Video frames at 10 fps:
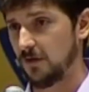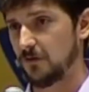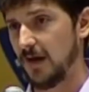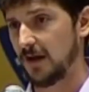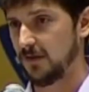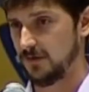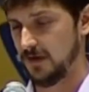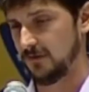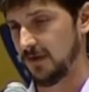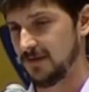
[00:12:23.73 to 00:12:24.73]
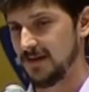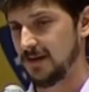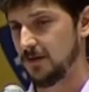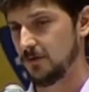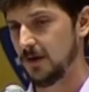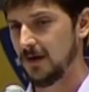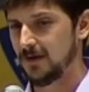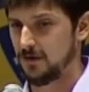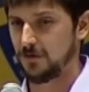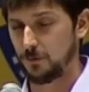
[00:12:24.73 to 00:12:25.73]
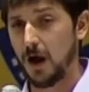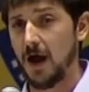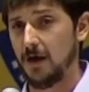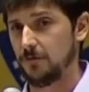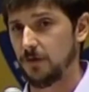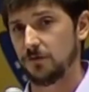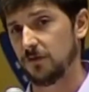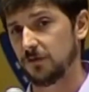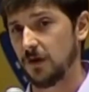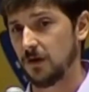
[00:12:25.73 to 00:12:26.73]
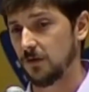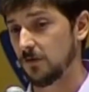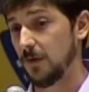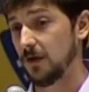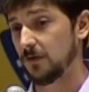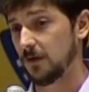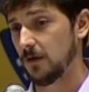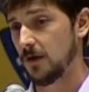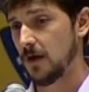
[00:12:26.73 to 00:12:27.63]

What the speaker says: And the fact that they've continued to thrive is just, it's amazing.